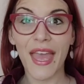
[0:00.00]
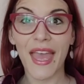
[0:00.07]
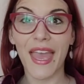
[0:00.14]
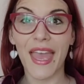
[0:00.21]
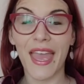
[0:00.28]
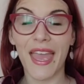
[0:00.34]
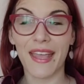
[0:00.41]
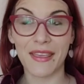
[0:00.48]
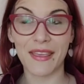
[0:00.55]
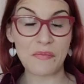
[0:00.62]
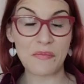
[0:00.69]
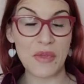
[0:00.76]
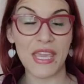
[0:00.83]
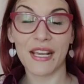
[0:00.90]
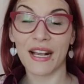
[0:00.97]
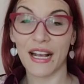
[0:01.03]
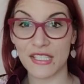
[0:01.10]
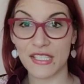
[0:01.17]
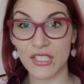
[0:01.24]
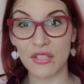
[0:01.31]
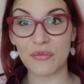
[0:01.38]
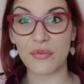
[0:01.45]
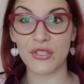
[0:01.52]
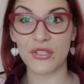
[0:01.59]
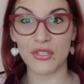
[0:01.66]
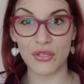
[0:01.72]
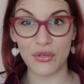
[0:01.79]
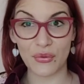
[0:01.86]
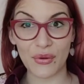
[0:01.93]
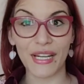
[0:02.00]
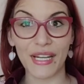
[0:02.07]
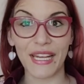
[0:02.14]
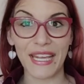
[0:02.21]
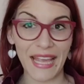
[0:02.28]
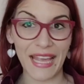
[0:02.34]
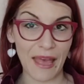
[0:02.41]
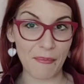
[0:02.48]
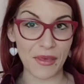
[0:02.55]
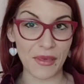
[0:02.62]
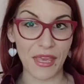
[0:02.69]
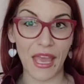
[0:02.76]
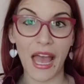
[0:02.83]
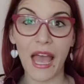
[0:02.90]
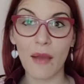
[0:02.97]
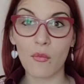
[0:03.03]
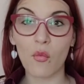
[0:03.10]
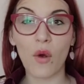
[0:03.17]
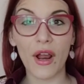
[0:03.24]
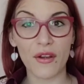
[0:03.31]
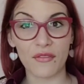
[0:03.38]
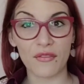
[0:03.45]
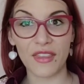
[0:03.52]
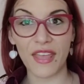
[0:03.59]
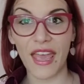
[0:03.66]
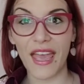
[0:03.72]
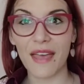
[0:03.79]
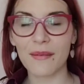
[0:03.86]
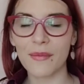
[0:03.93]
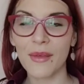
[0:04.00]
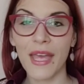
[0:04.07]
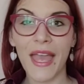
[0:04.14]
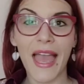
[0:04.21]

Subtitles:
and they make customers really happy. I'm one of them